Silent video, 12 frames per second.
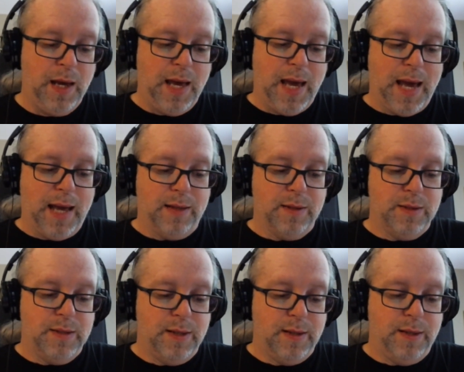
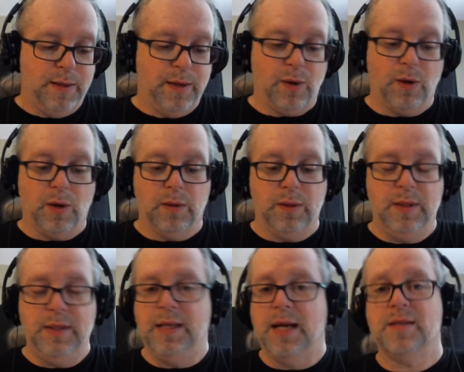and there are
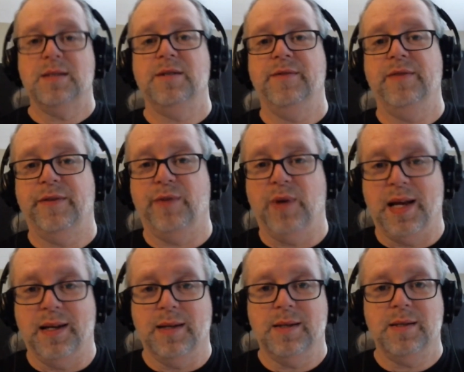dozens of different
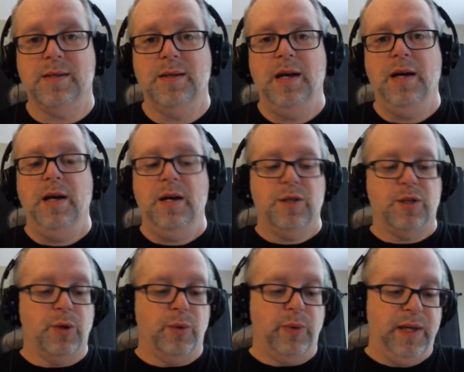endings.
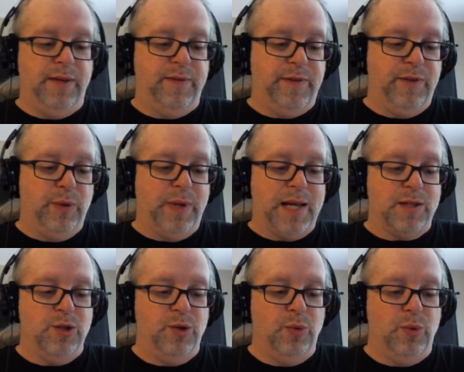So even if you get
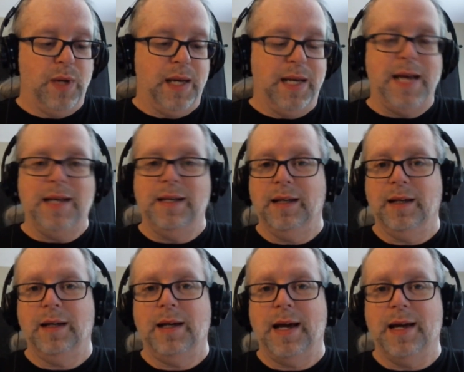to an
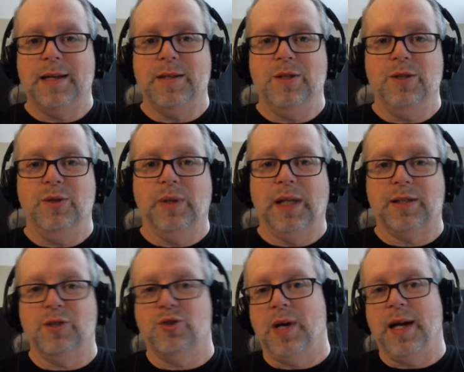ending and you'd like
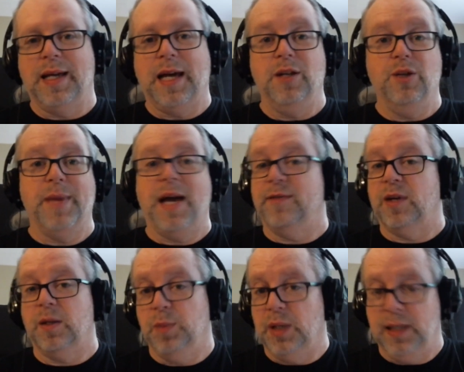to try again, you may have a
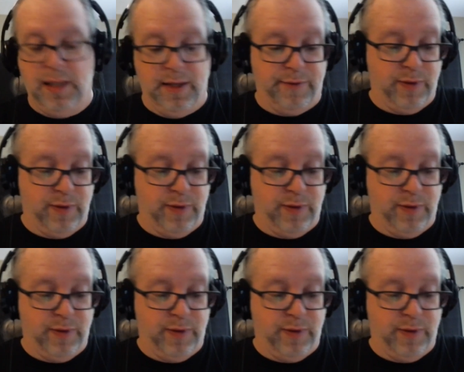completely different